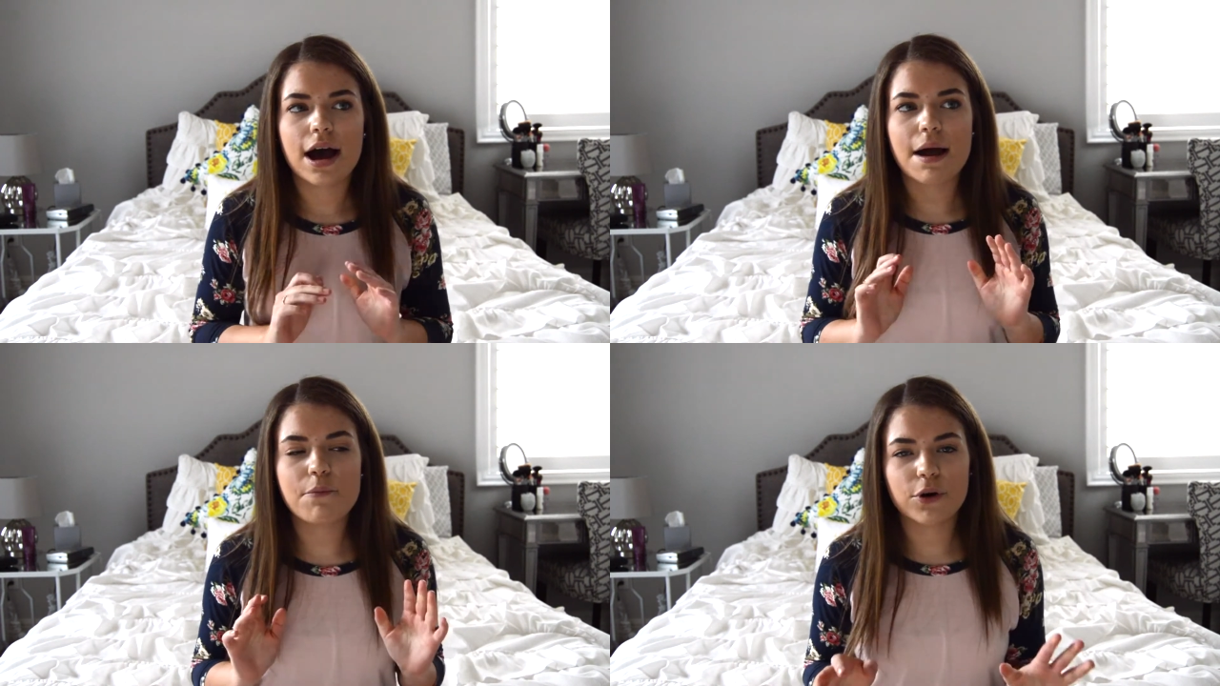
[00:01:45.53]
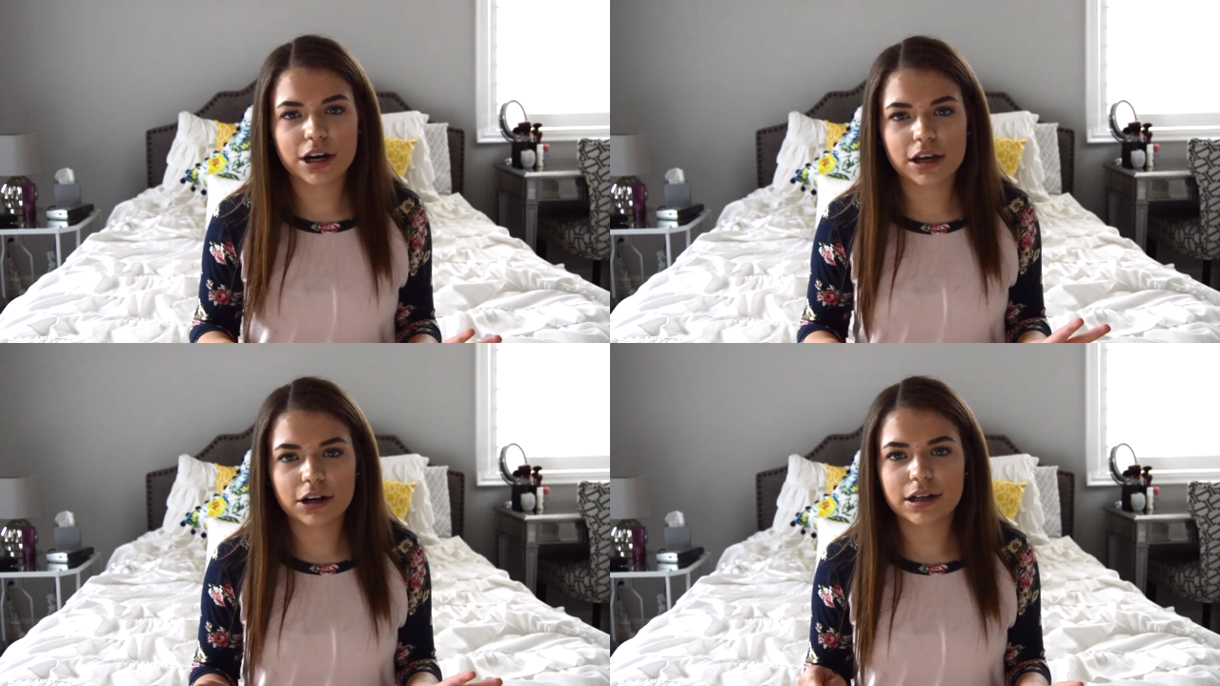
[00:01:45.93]
I'm
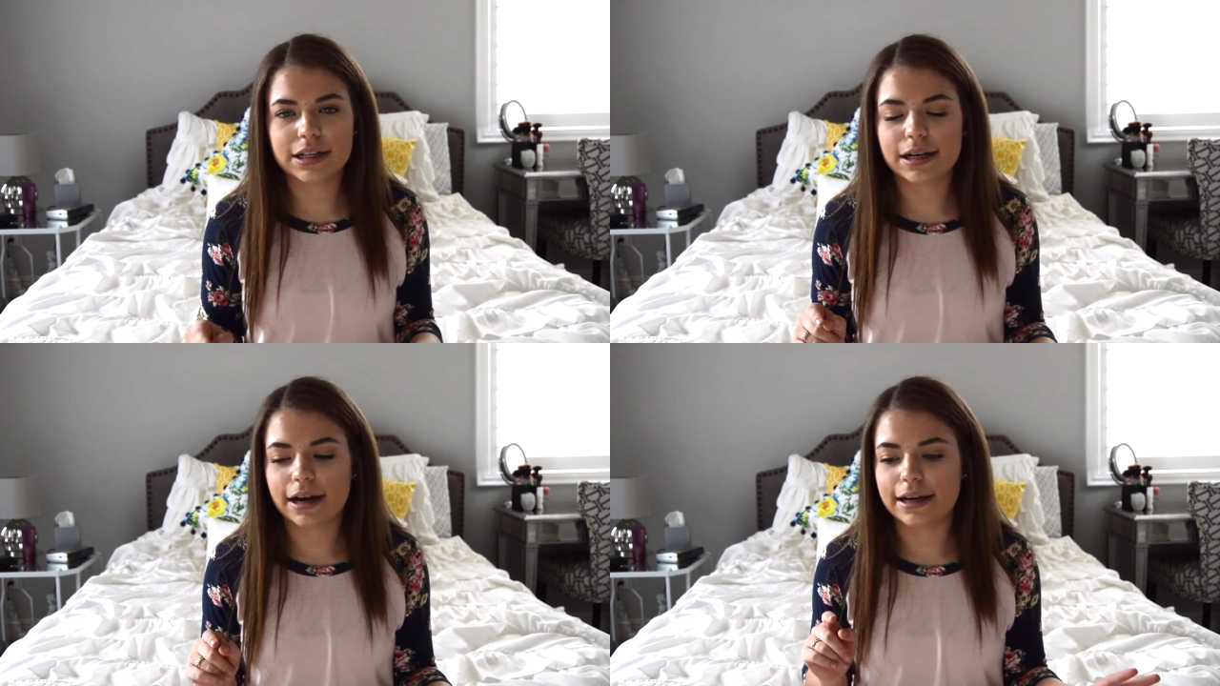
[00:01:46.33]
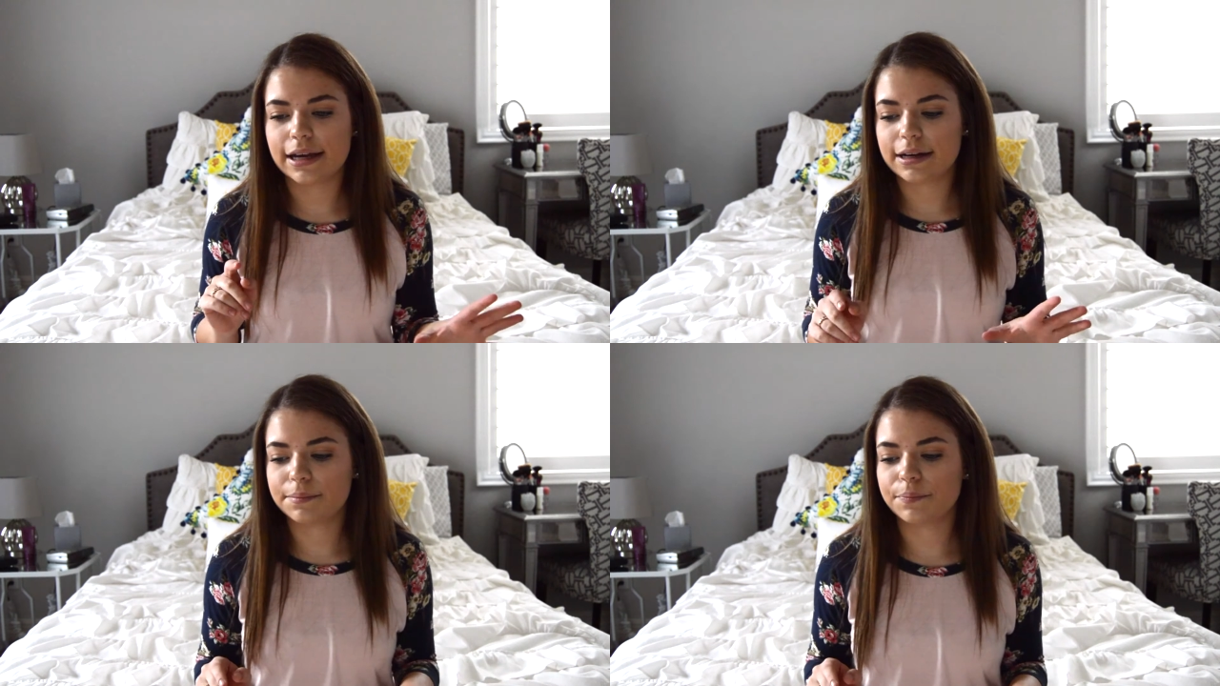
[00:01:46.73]
working on it I
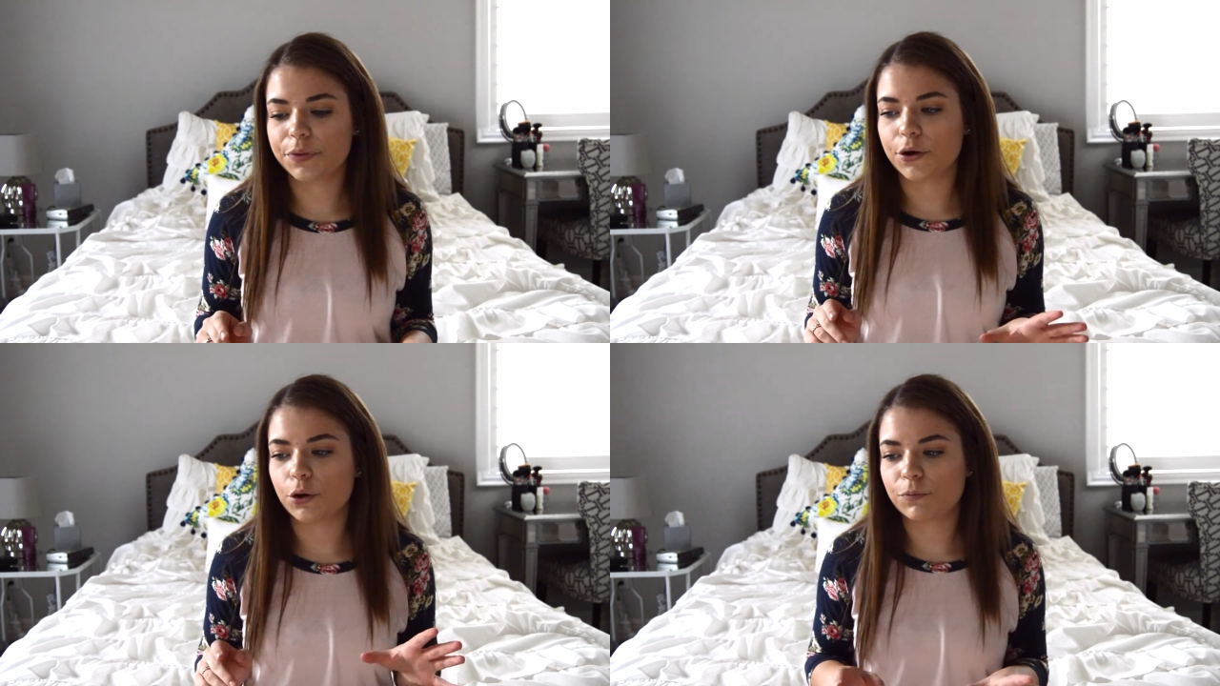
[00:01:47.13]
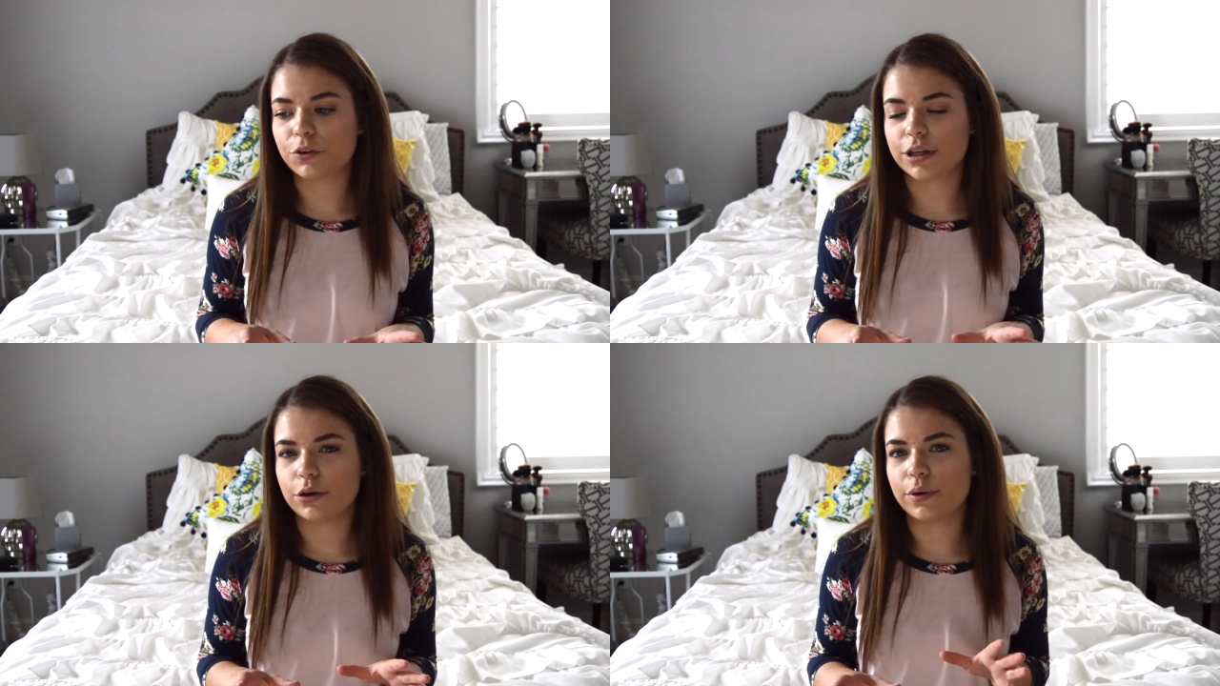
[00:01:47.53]
am
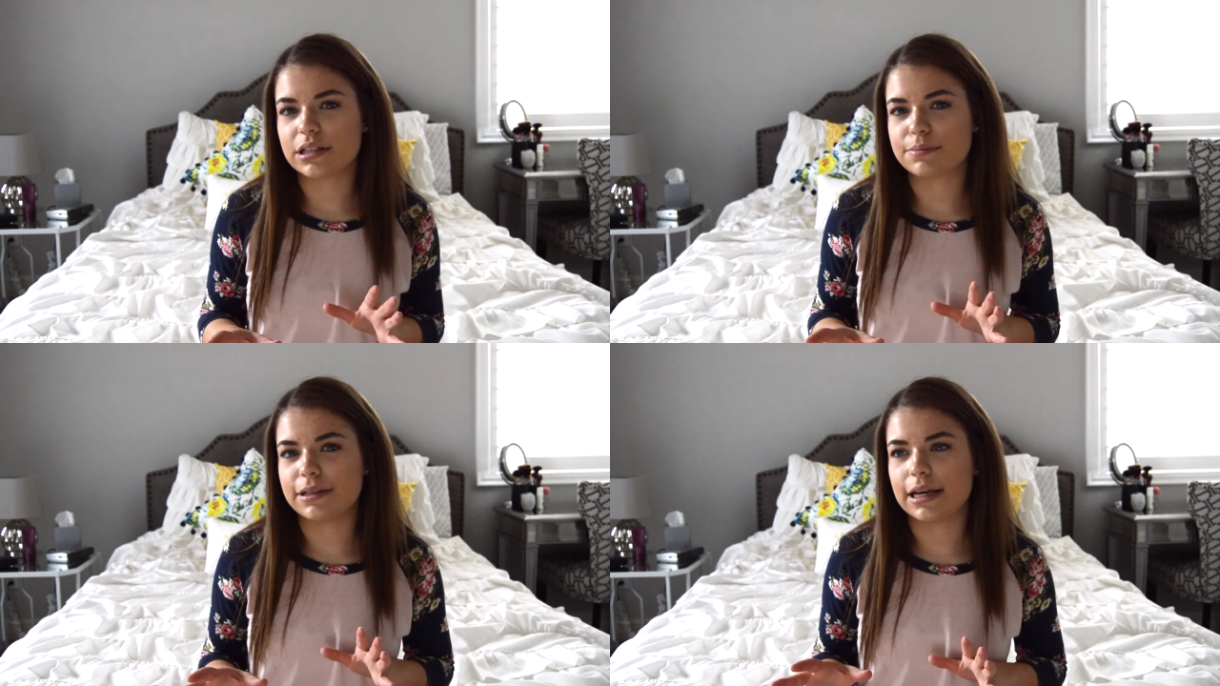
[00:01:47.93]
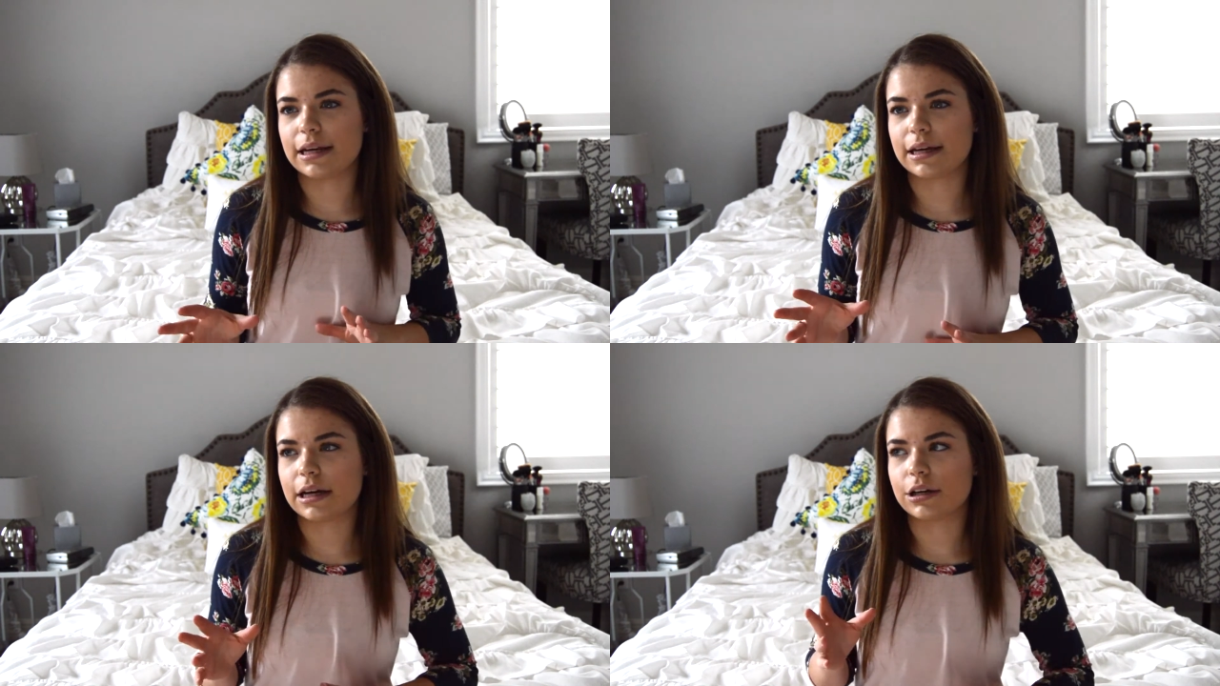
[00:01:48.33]
hopefully going to be
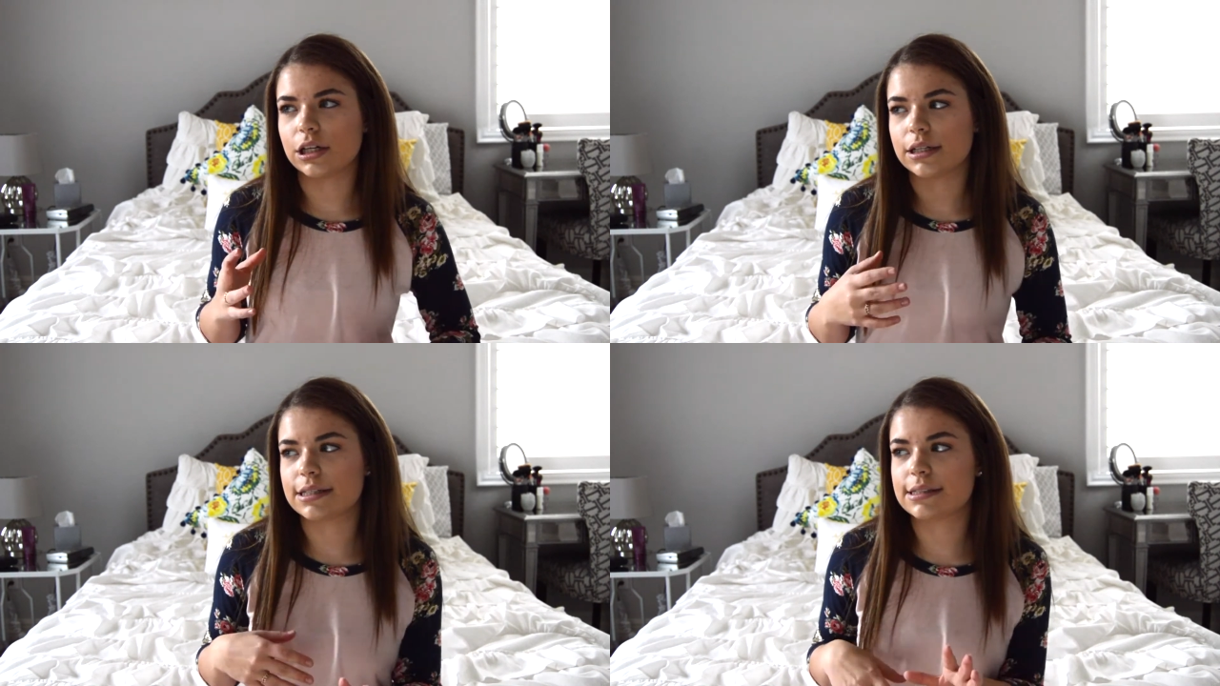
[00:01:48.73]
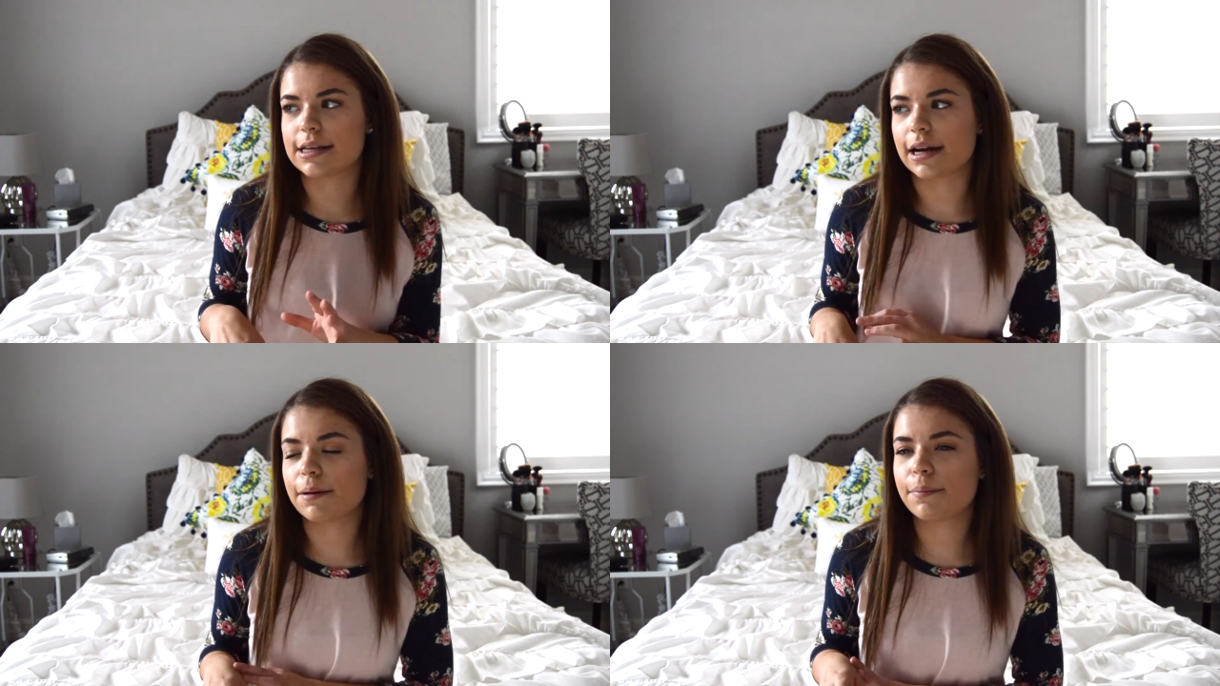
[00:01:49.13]
getting a good
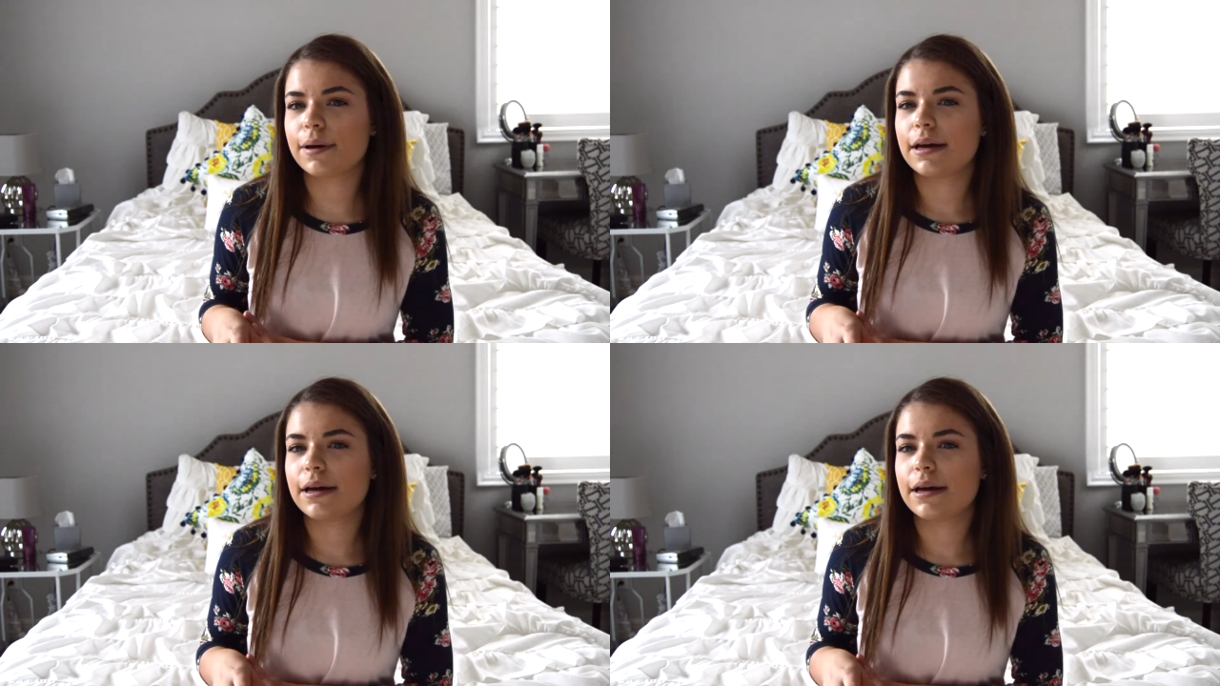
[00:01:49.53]
setup